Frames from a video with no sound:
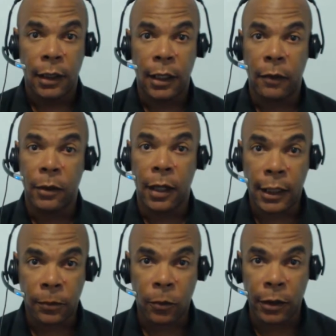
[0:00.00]
Now when you
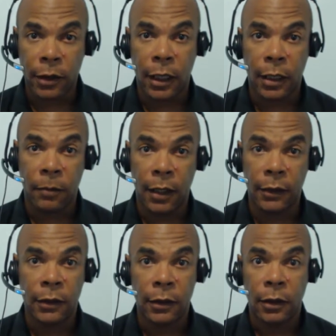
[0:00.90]
export your
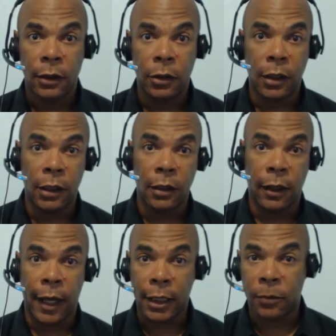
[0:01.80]
database, you can
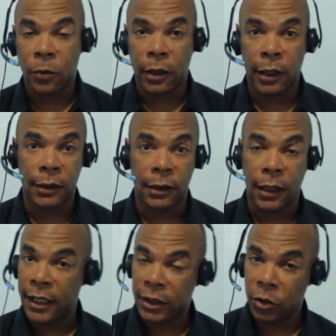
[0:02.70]
either export it as an
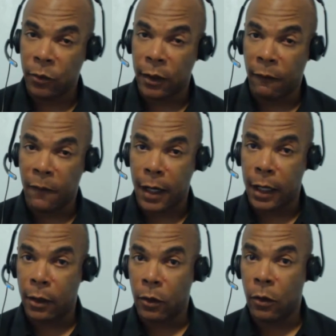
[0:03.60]
SQL
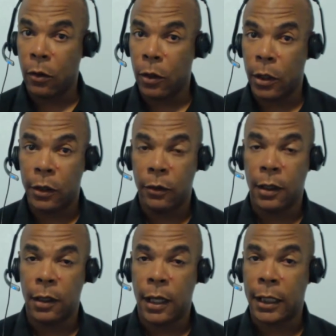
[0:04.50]
file or you
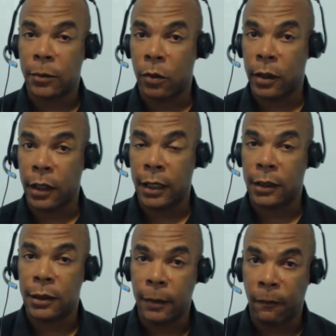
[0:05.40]
can export it as
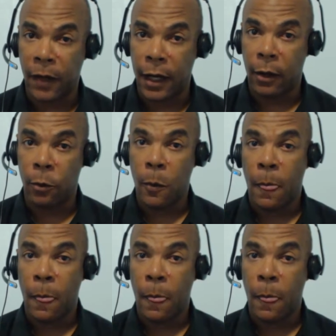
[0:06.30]
a zip file.